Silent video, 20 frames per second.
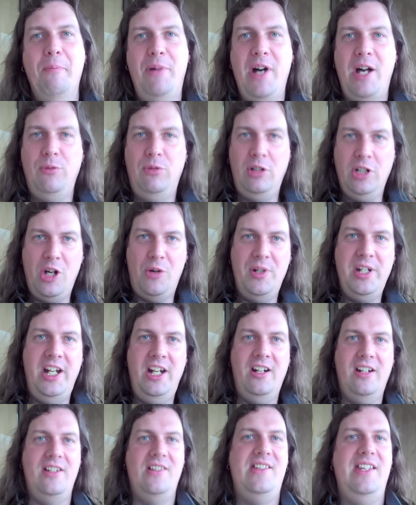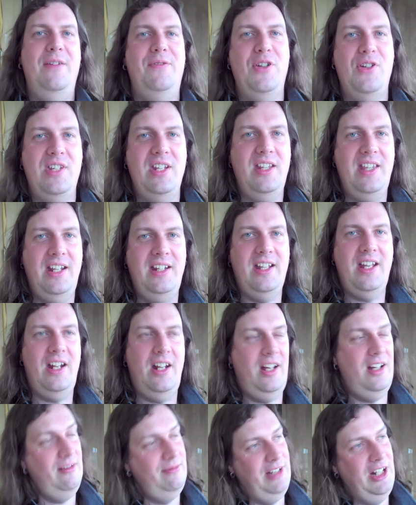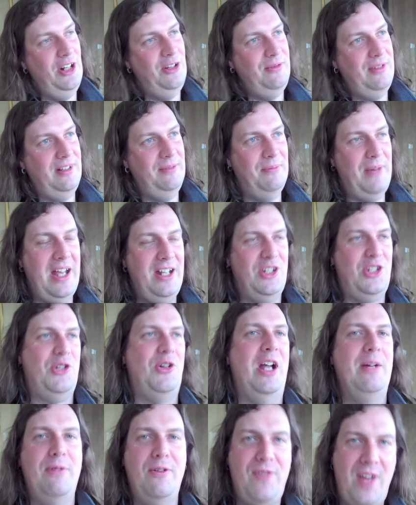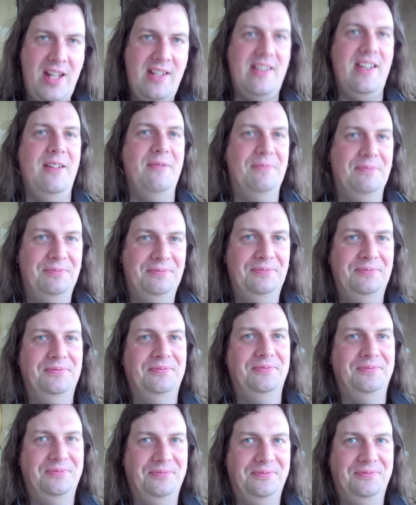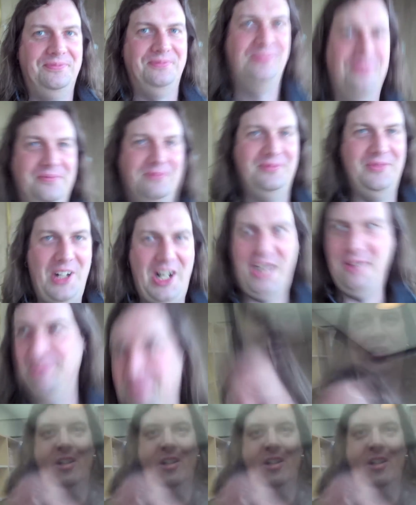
But we'll go in here and see if there's anything that uh, you know might strike my fancy. Awesome. Let's rock it. Right.